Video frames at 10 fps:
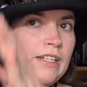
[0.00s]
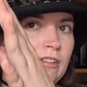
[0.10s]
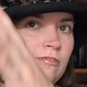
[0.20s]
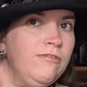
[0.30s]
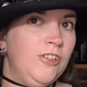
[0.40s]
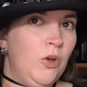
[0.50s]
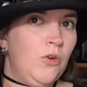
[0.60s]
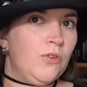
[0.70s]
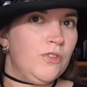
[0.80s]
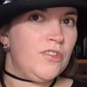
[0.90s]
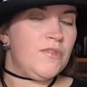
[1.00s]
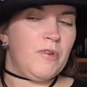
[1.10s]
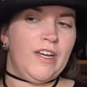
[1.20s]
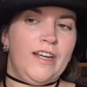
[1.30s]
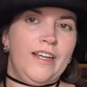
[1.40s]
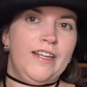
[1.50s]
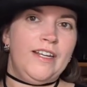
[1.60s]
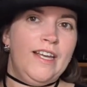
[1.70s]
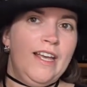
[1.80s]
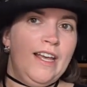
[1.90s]
floral spine
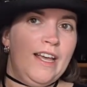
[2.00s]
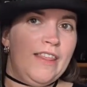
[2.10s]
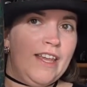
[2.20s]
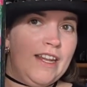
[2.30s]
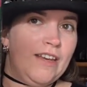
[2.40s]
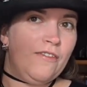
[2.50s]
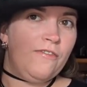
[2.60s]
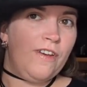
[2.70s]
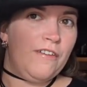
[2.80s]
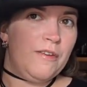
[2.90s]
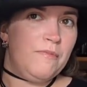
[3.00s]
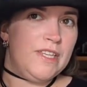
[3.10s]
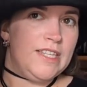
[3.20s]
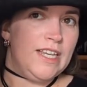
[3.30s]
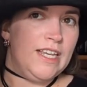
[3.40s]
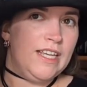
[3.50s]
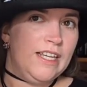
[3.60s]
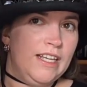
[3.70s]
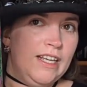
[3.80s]
and then a very busy